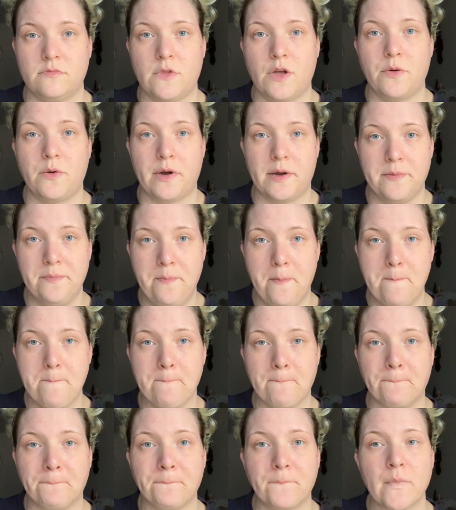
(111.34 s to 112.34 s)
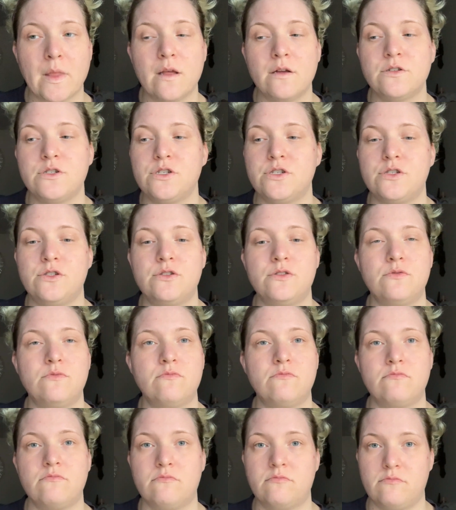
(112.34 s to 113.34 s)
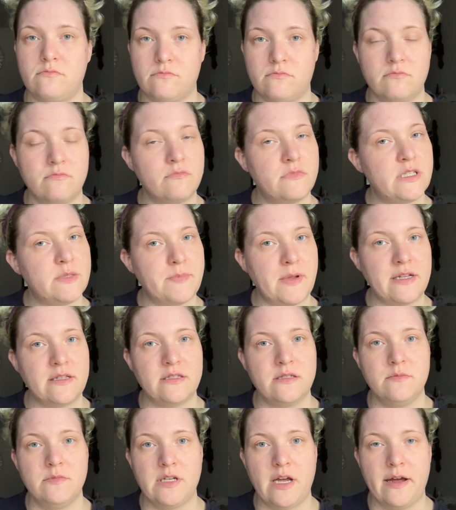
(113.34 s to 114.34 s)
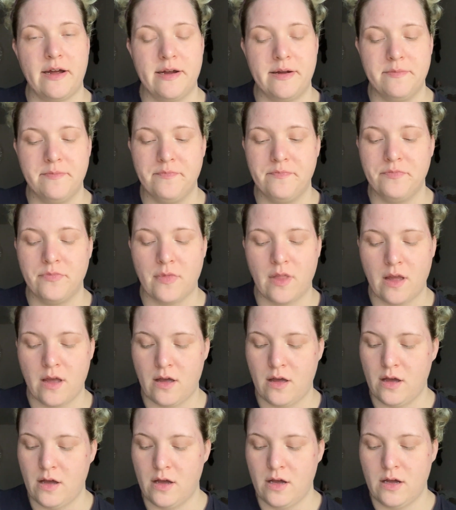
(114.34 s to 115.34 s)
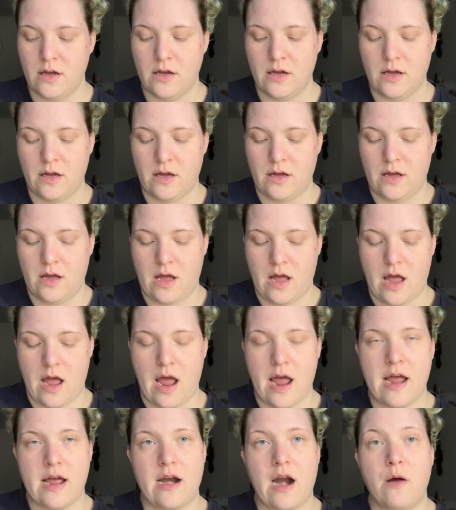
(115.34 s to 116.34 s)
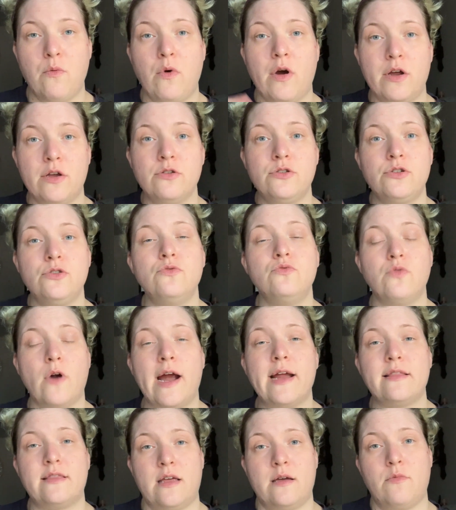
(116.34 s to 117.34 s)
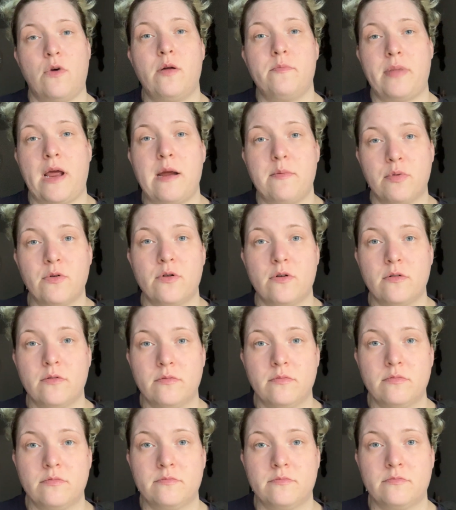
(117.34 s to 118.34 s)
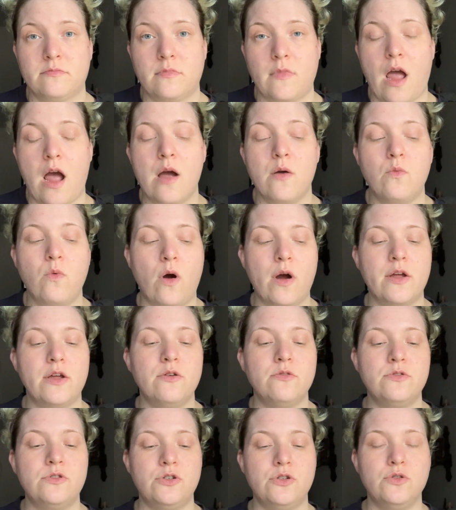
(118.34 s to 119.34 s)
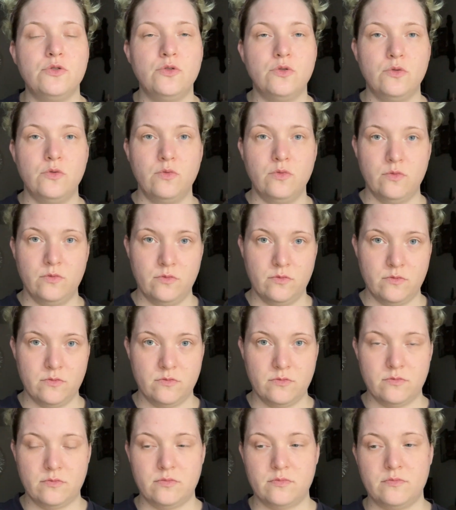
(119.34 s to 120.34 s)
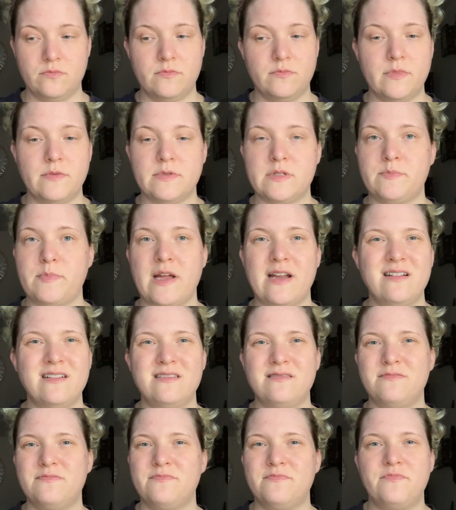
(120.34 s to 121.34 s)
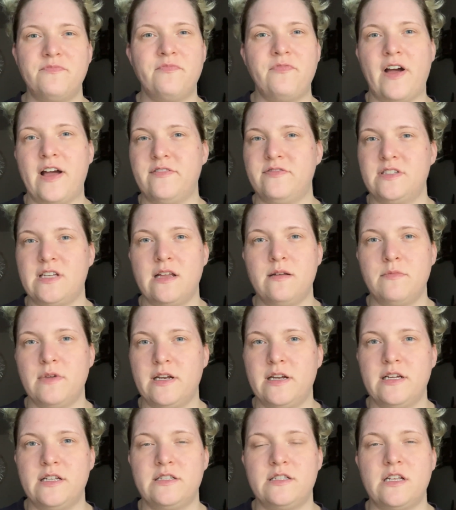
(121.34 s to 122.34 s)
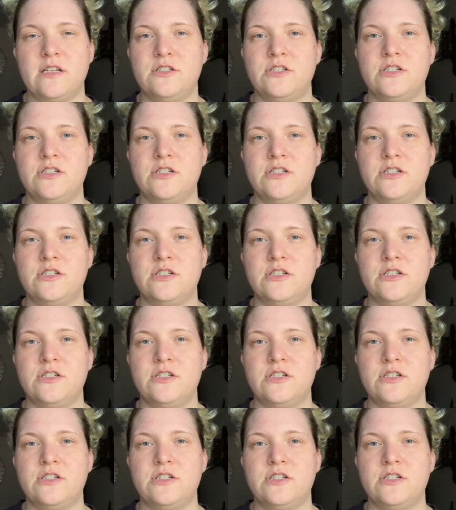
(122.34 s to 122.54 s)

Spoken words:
Okay, just spend some time. And I want you to write them on paper. I want you to spend 5-10 minutes and